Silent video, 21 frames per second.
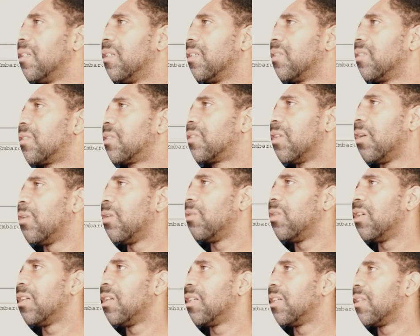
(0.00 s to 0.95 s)
So
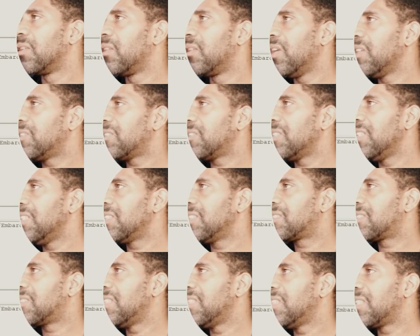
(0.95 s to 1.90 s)
this is
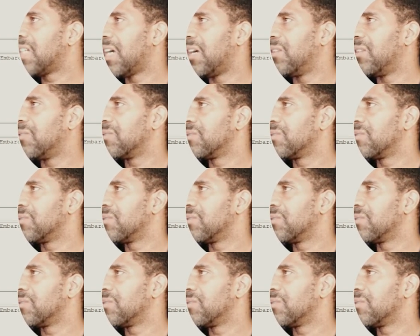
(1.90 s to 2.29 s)
C count,